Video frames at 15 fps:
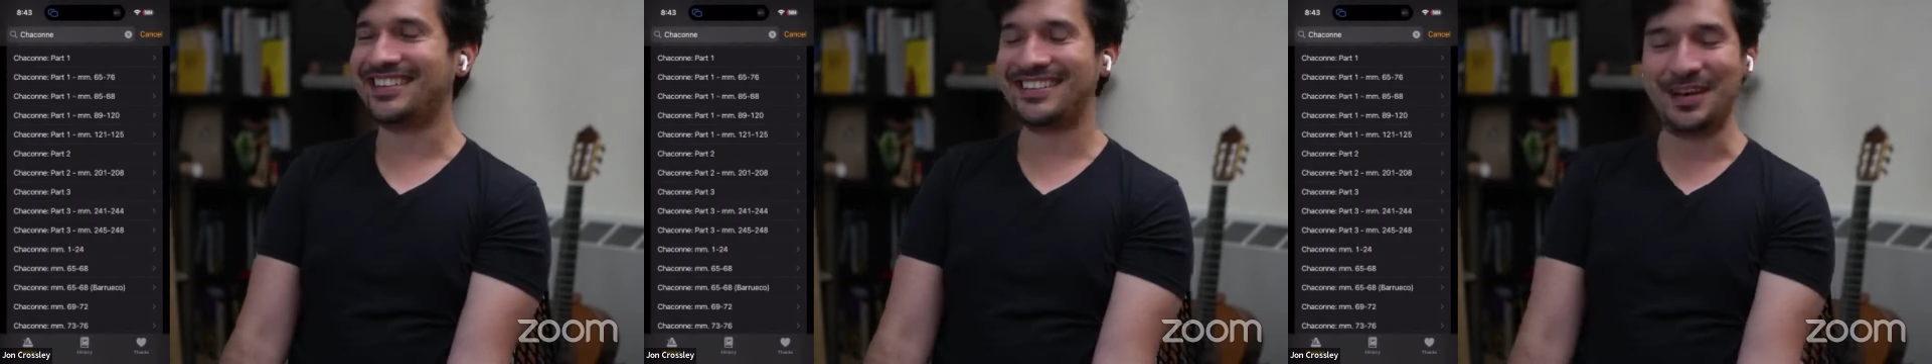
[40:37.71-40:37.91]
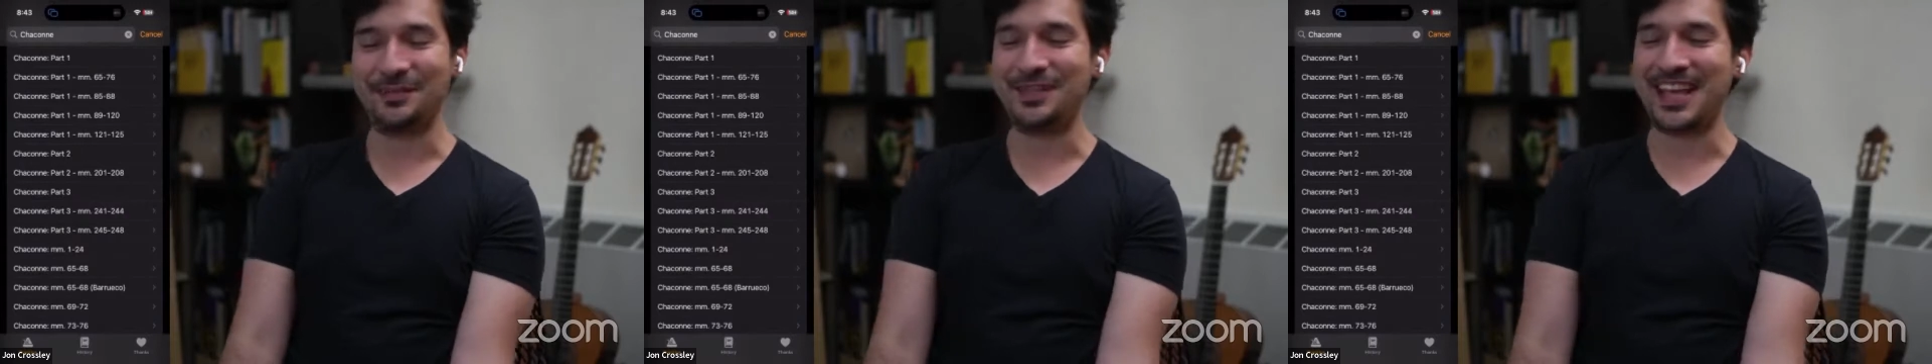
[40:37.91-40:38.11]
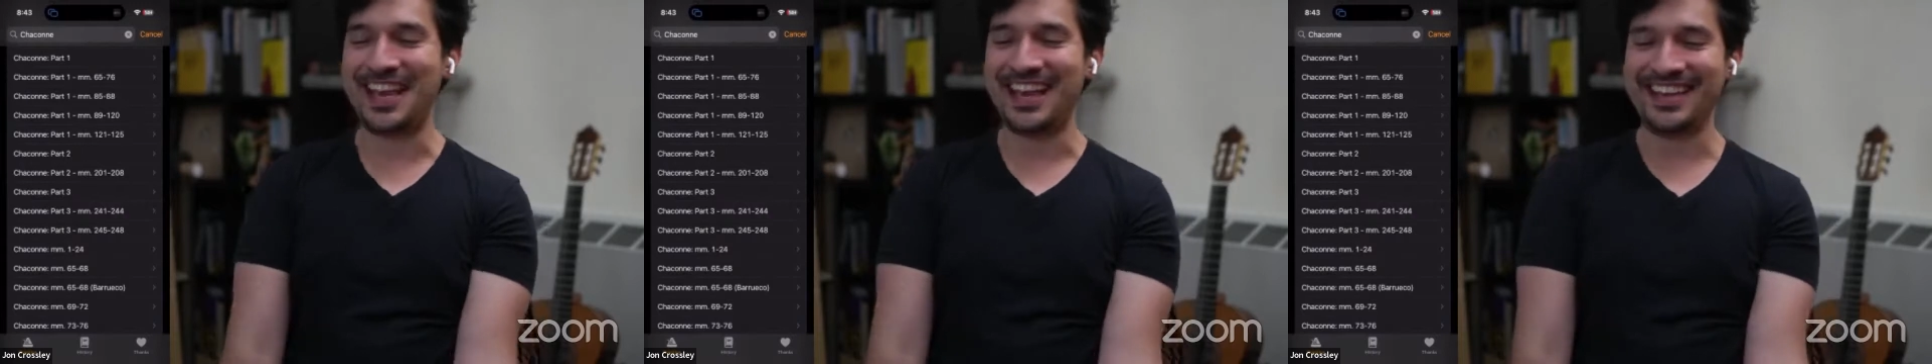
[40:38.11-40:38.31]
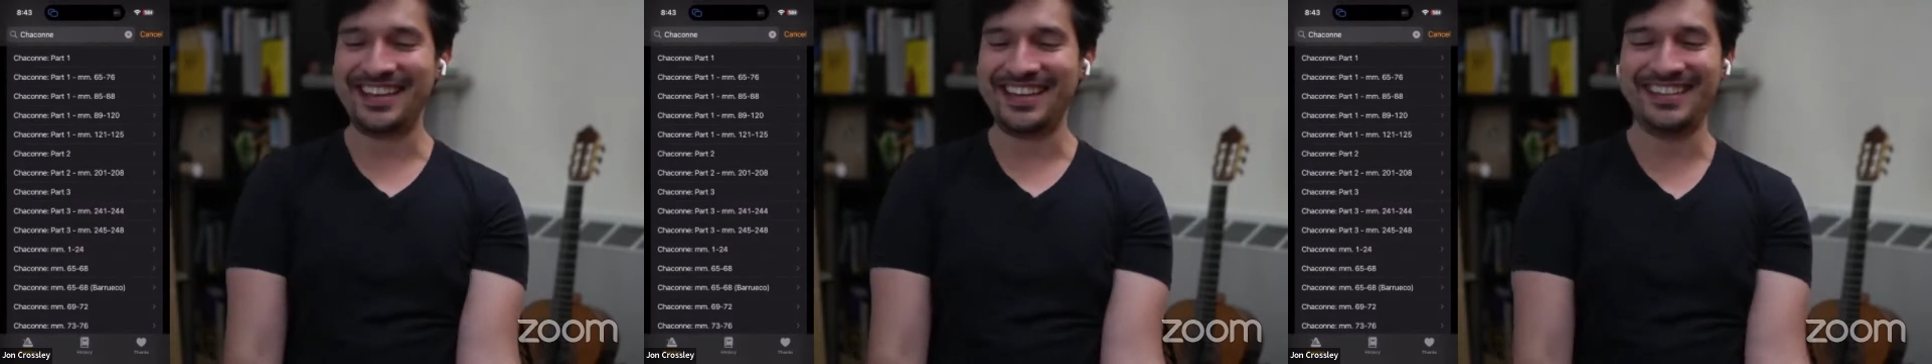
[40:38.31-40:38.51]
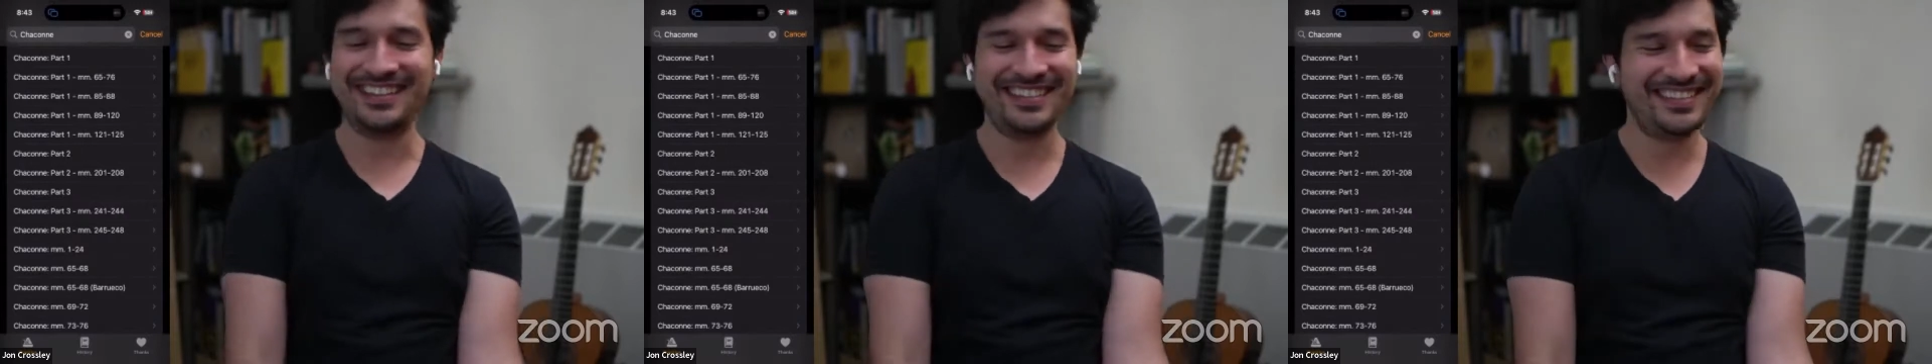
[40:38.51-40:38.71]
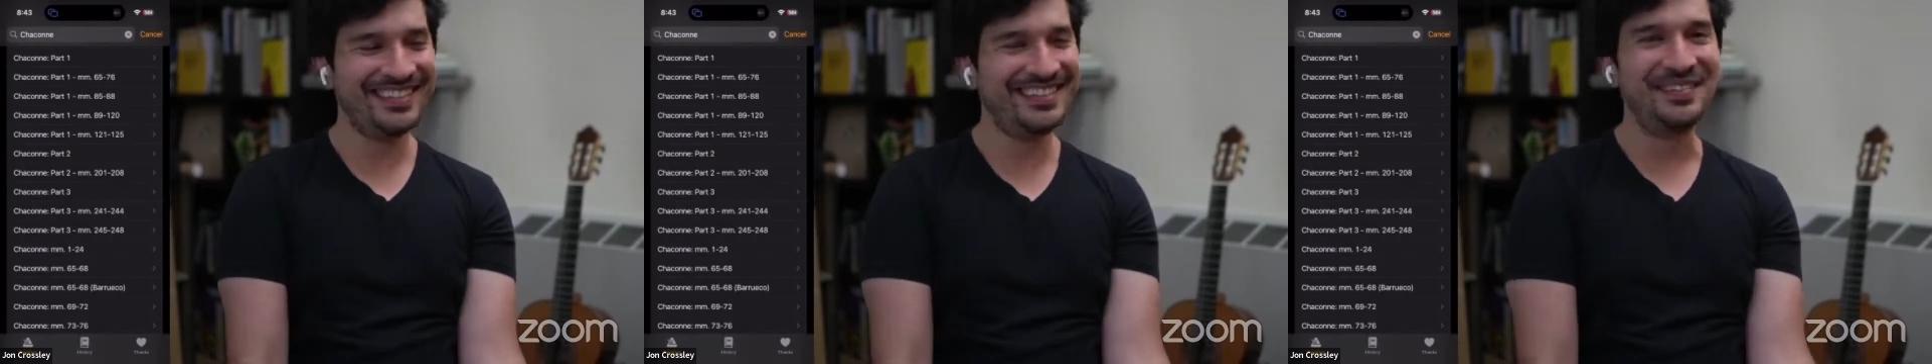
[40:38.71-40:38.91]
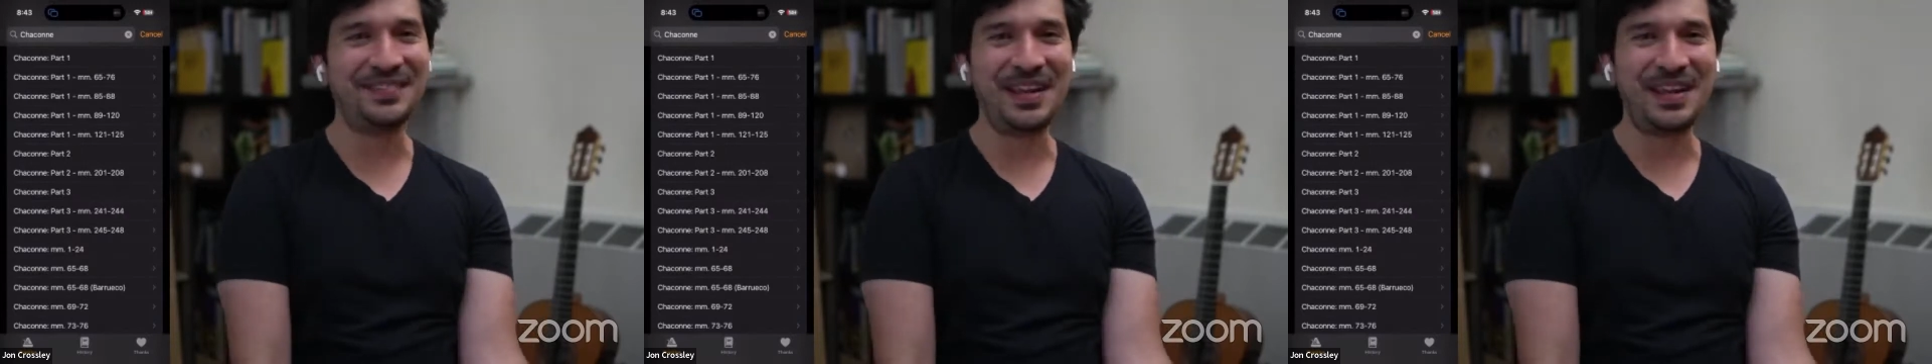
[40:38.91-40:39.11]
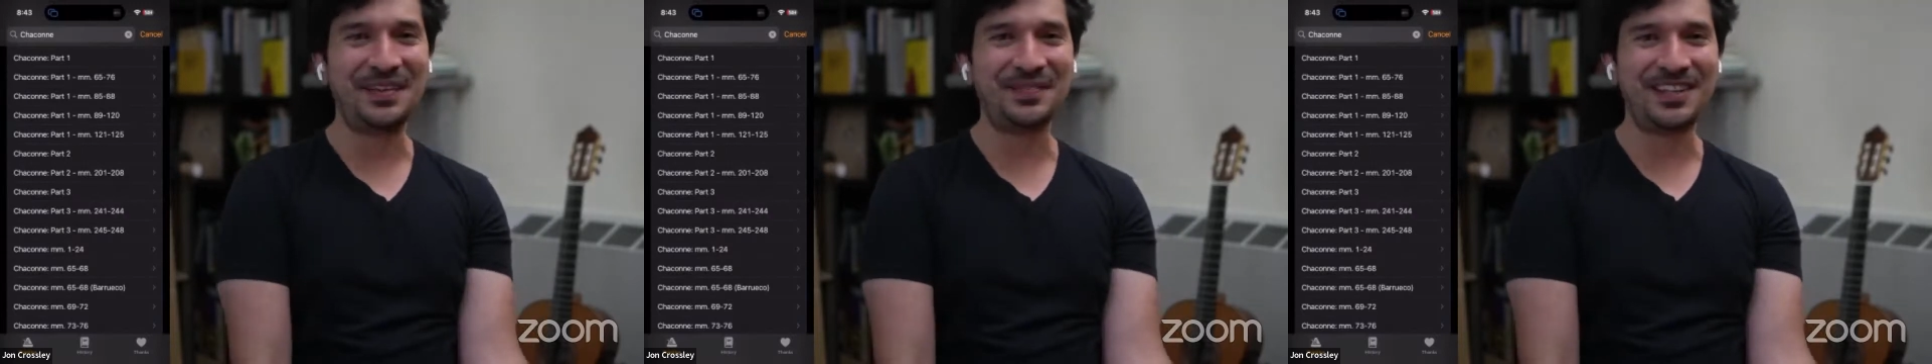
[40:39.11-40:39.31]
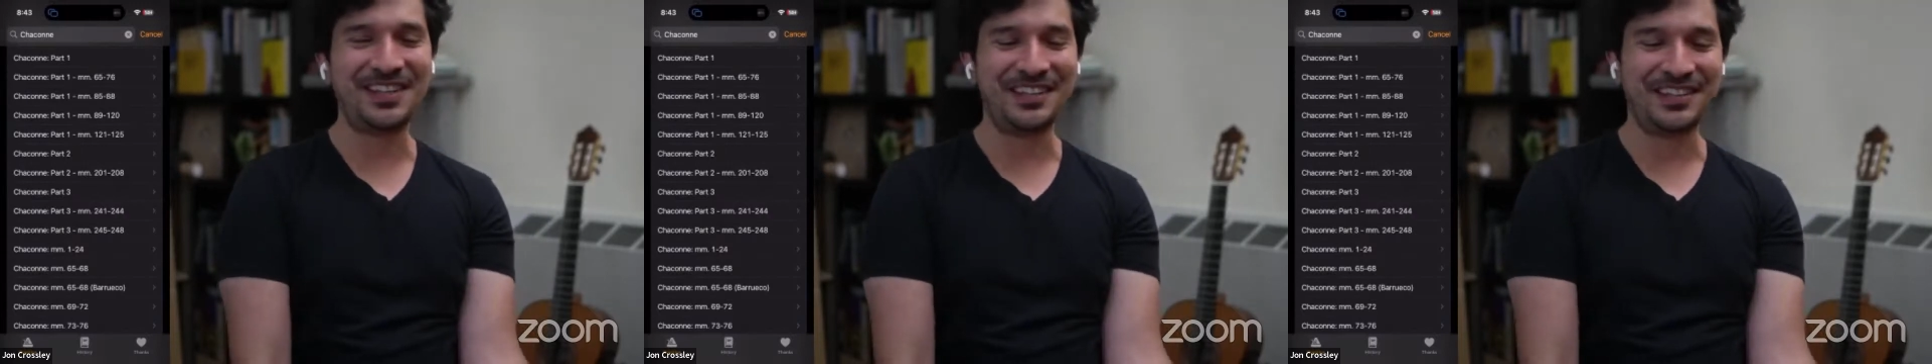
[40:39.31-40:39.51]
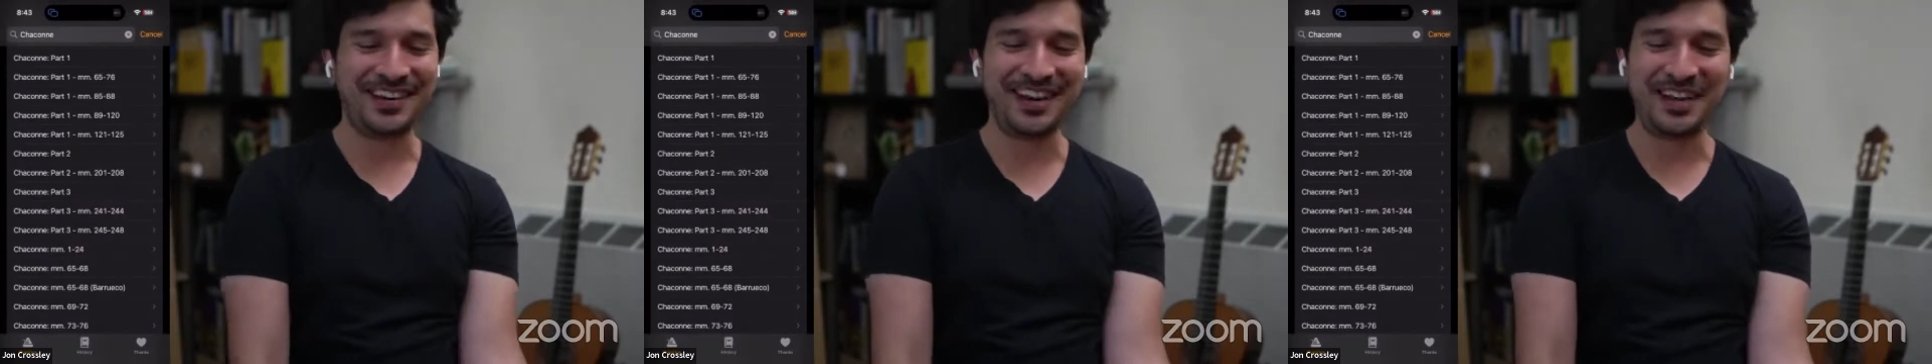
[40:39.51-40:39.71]
Someday I'm gonna
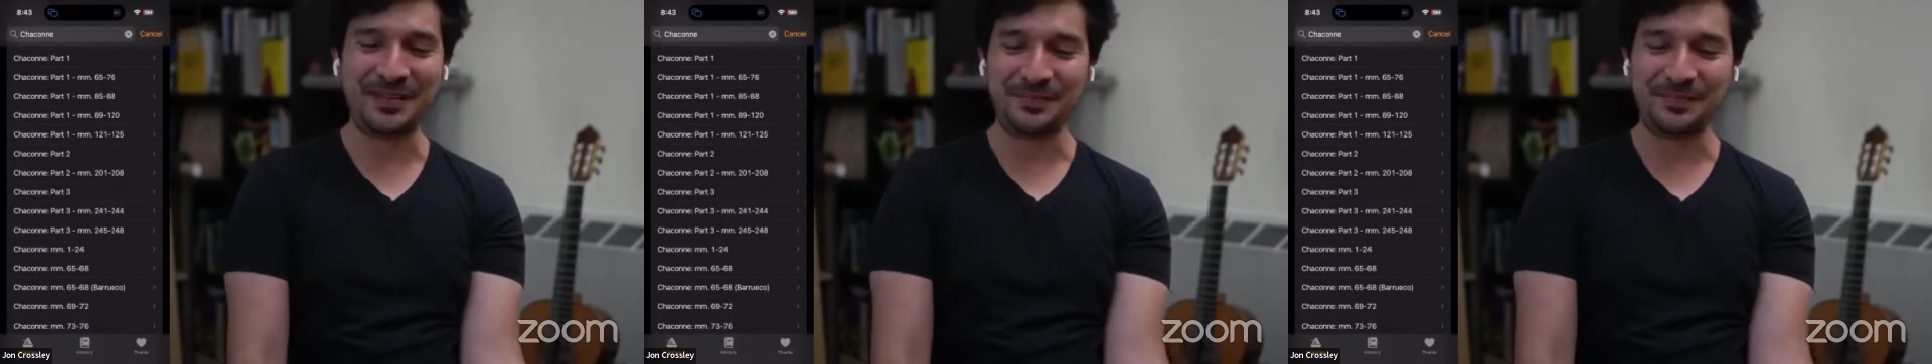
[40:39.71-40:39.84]
try,